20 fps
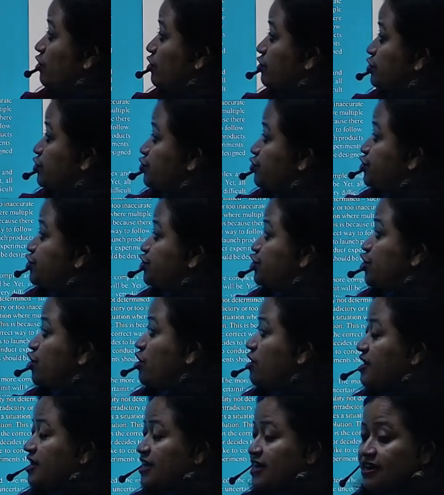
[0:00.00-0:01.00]
to draw
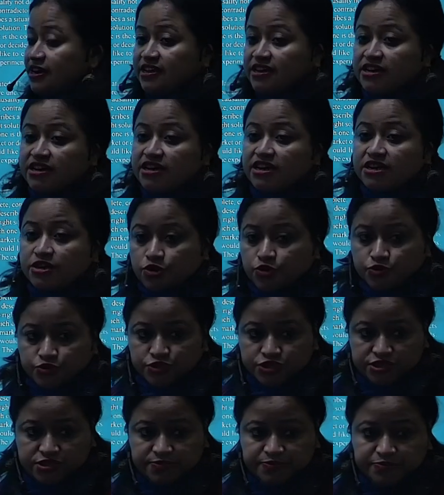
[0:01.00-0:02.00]
clear
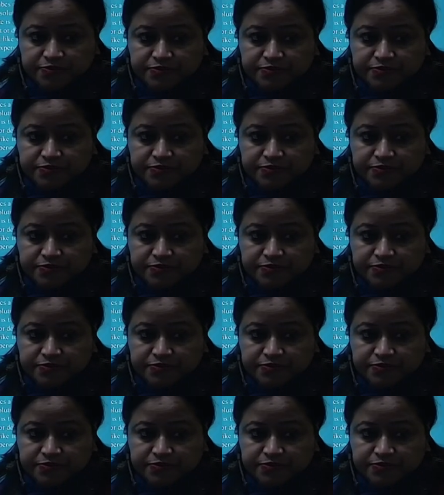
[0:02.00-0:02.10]
conclusion.